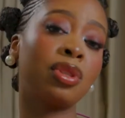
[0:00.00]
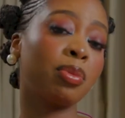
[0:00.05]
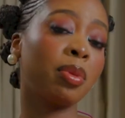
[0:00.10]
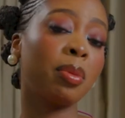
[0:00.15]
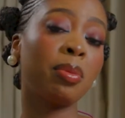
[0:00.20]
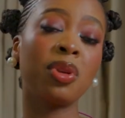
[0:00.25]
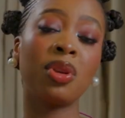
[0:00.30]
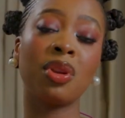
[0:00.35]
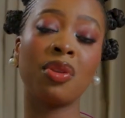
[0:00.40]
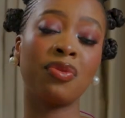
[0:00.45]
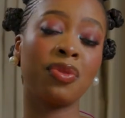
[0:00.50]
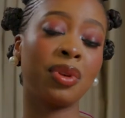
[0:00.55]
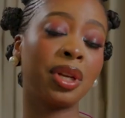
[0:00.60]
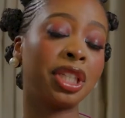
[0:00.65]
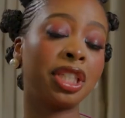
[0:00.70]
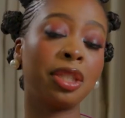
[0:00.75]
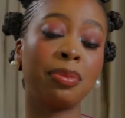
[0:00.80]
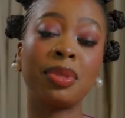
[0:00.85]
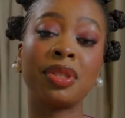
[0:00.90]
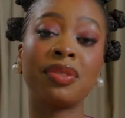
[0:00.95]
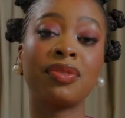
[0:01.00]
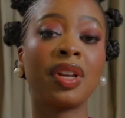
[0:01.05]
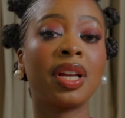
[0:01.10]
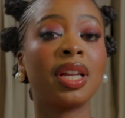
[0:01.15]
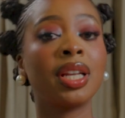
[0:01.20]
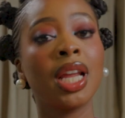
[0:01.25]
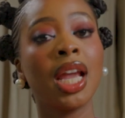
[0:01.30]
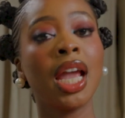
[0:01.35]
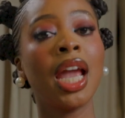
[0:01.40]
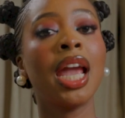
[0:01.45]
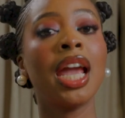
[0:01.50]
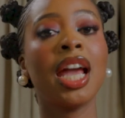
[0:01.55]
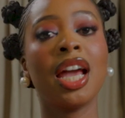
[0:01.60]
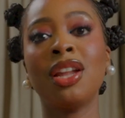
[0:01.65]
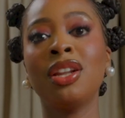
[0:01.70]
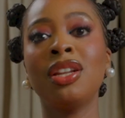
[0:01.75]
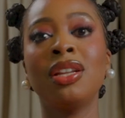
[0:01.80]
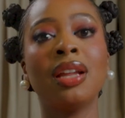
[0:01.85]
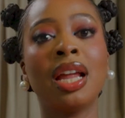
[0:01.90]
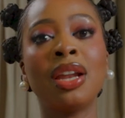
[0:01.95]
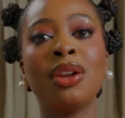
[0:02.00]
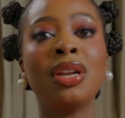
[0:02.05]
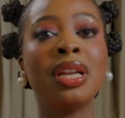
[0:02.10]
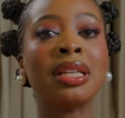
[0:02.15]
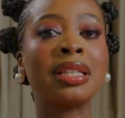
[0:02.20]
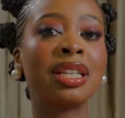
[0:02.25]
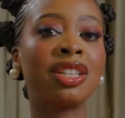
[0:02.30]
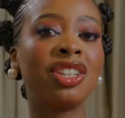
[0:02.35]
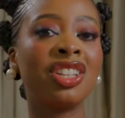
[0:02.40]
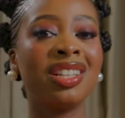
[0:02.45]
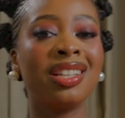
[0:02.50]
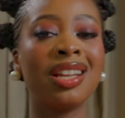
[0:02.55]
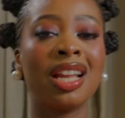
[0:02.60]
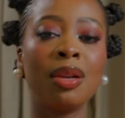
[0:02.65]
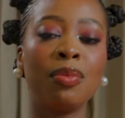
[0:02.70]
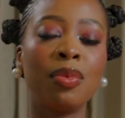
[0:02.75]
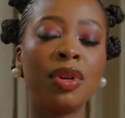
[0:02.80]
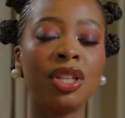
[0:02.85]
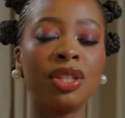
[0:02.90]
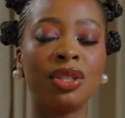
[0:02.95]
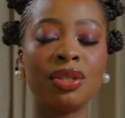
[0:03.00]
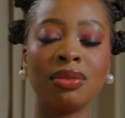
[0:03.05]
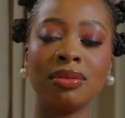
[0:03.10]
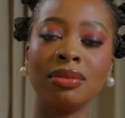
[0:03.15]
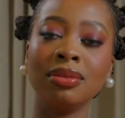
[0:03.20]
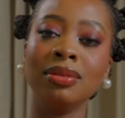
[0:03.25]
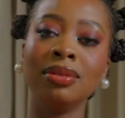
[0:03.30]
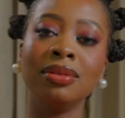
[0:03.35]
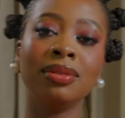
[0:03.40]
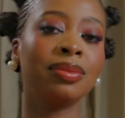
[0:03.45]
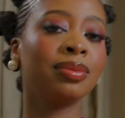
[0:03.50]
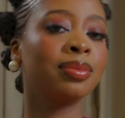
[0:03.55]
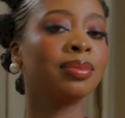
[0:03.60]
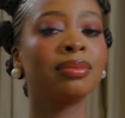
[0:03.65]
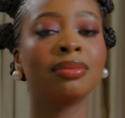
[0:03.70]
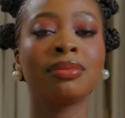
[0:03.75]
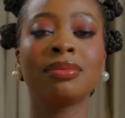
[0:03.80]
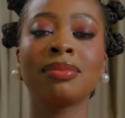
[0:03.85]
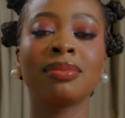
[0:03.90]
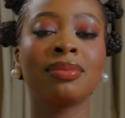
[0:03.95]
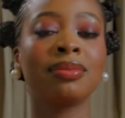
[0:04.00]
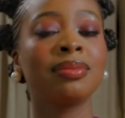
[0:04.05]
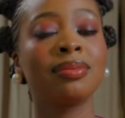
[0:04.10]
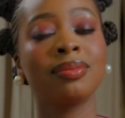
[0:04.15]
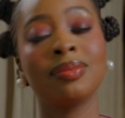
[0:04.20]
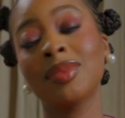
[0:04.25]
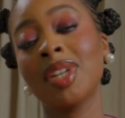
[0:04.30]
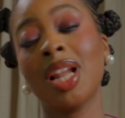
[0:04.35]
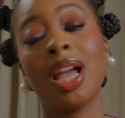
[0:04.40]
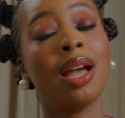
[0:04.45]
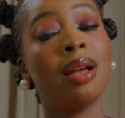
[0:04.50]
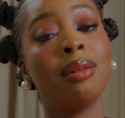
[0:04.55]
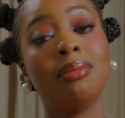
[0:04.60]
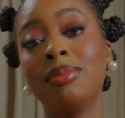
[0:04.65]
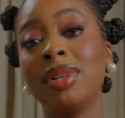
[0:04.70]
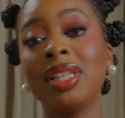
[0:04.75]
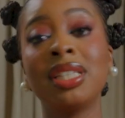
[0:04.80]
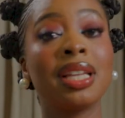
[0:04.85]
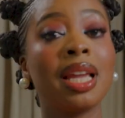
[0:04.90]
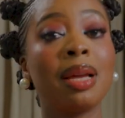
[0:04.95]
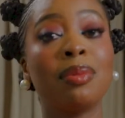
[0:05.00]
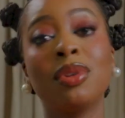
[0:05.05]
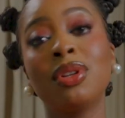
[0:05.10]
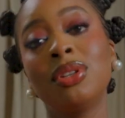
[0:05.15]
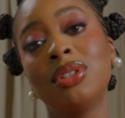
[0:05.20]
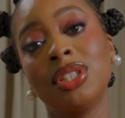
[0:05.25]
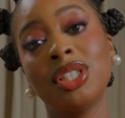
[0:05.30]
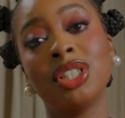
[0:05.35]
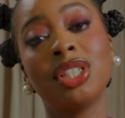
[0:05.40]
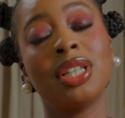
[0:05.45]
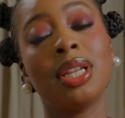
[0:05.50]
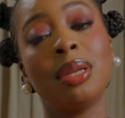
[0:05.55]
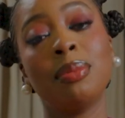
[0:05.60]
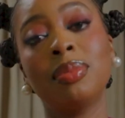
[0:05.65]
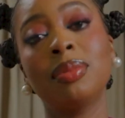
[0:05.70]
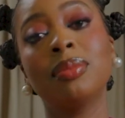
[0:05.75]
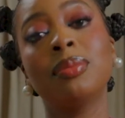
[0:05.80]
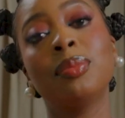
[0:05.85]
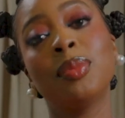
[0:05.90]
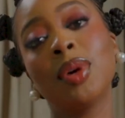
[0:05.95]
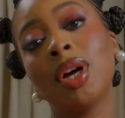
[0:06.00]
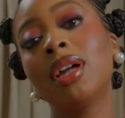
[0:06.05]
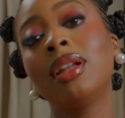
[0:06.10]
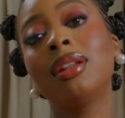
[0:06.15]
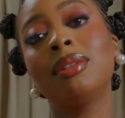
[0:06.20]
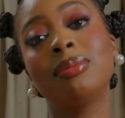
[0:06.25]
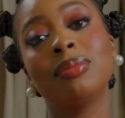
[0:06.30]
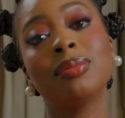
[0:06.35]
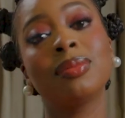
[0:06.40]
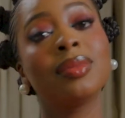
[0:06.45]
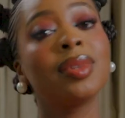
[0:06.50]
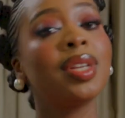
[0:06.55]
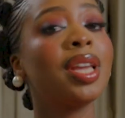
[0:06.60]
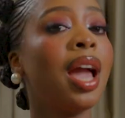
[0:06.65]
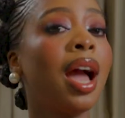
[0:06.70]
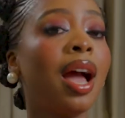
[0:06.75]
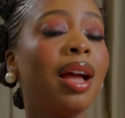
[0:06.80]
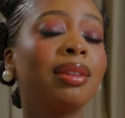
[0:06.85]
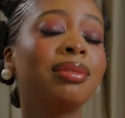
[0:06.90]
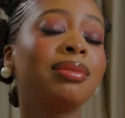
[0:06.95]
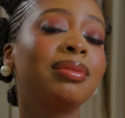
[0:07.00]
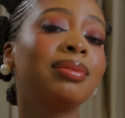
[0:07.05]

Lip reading: support me with your viewership. It's fine. I don't necessarily need anybody to. Basically, I'm not losing sleep. But yeah,